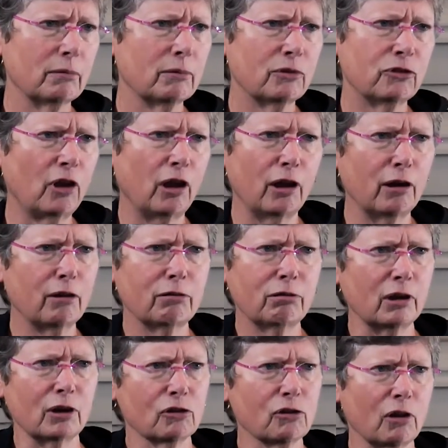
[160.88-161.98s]
saying
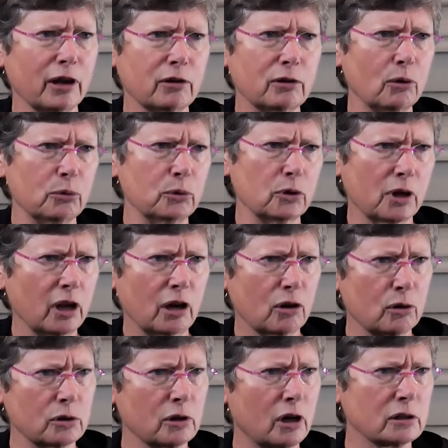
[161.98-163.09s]
things like, you can't
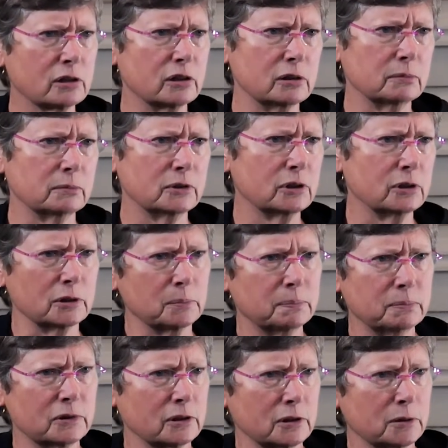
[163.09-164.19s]
go talk to
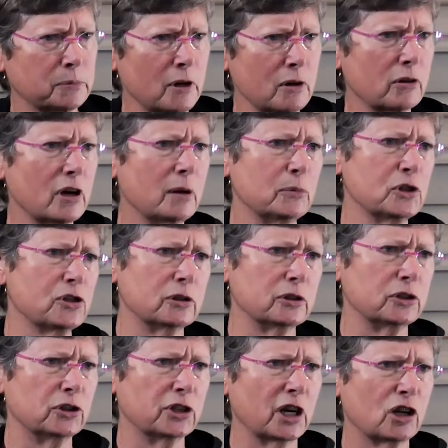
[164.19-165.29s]
the programmers,
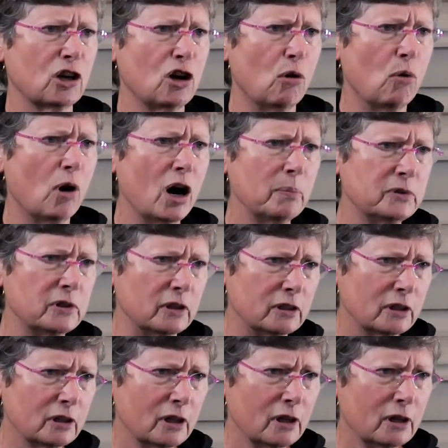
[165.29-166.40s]
you'll get
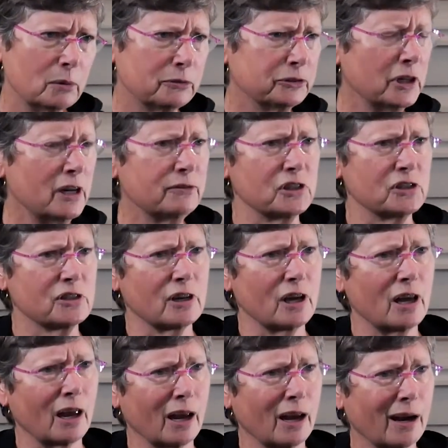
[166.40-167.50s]
co-opted. Well, for heaven's
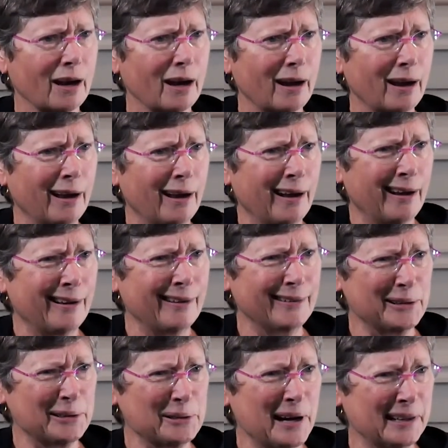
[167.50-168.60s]
sake,
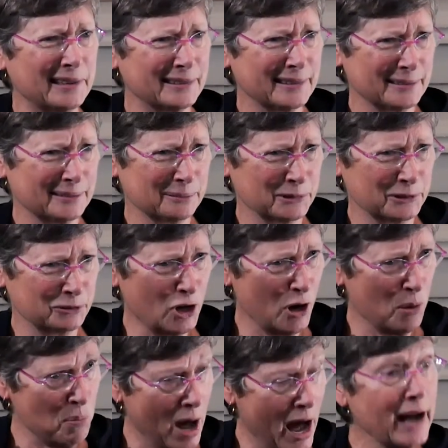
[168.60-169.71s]
we've
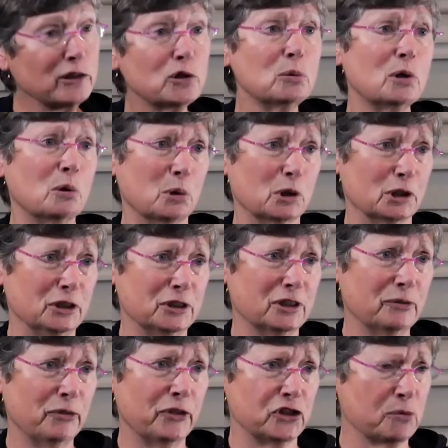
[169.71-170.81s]
gone back to a world
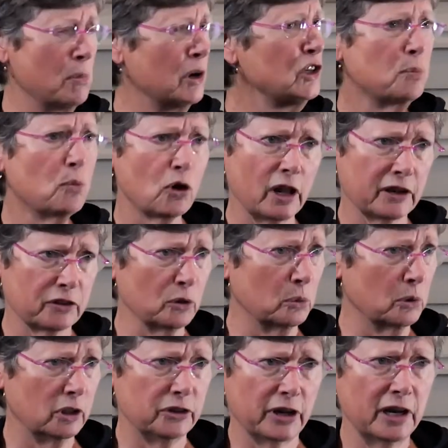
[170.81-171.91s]
that's much more like the
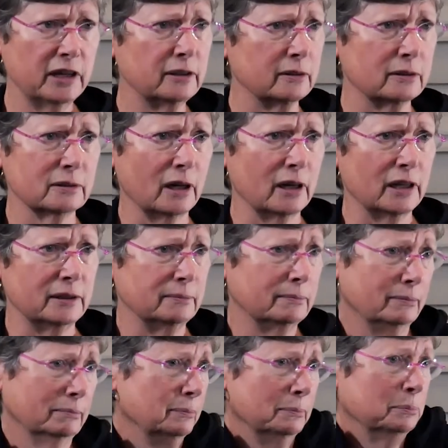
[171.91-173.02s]
world I
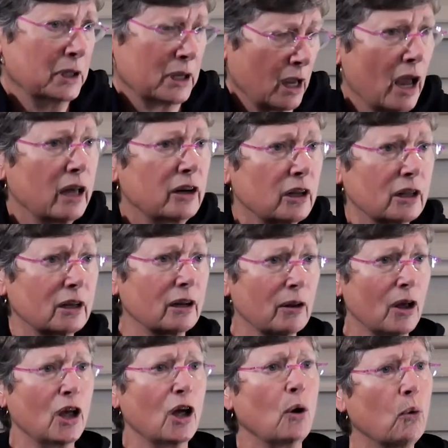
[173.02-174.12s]
began in,
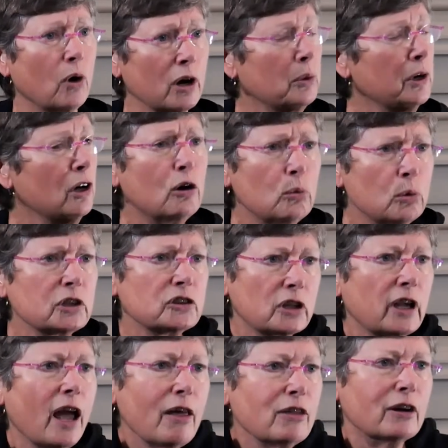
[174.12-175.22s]
where we all work
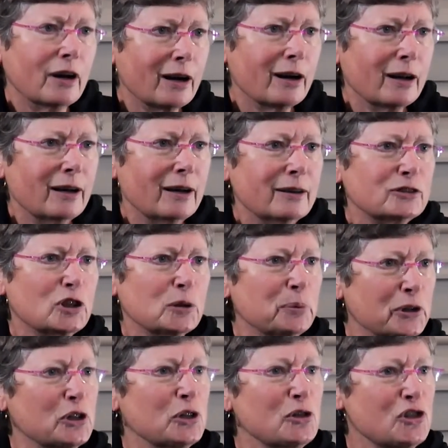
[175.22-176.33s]
together to
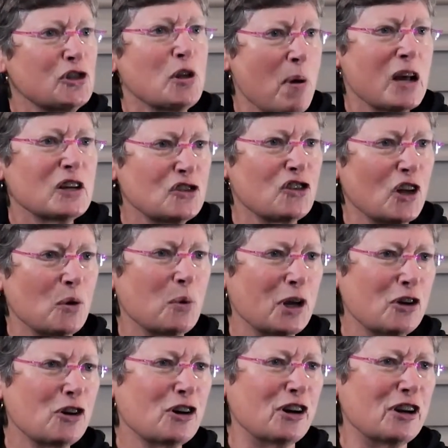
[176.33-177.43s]
produce the best thing we
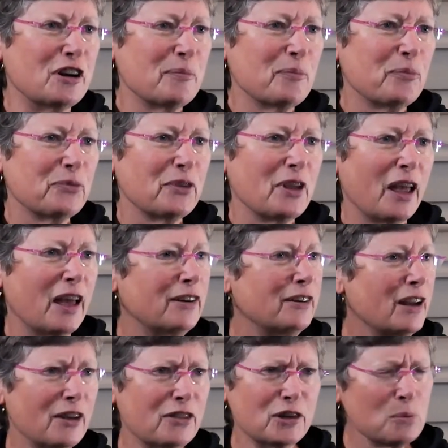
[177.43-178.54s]
could.
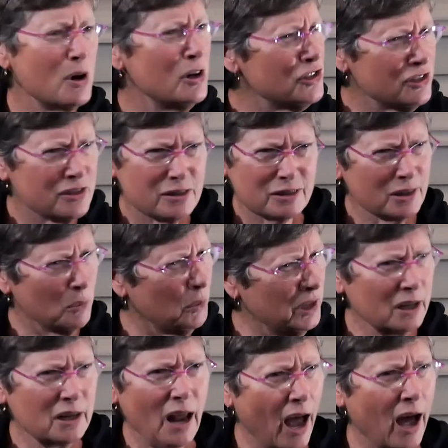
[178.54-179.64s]
And we
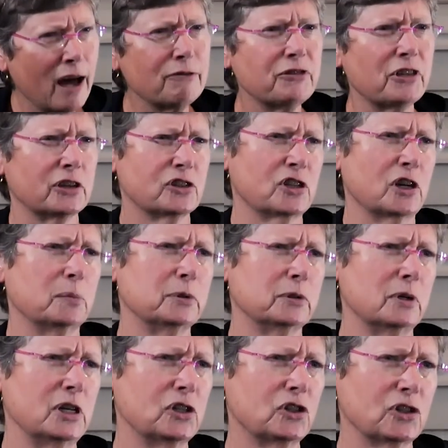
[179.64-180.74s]
didn't have that
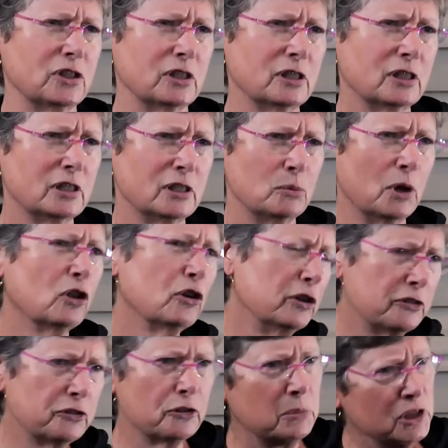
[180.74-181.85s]
separation. We
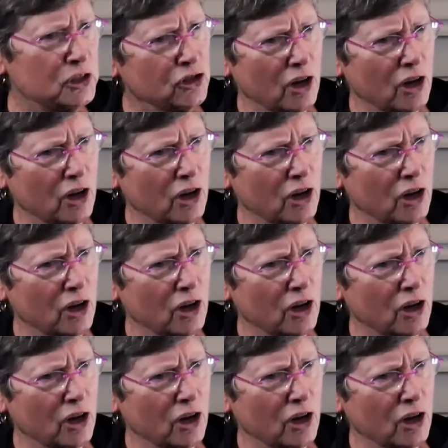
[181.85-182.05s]
learned from each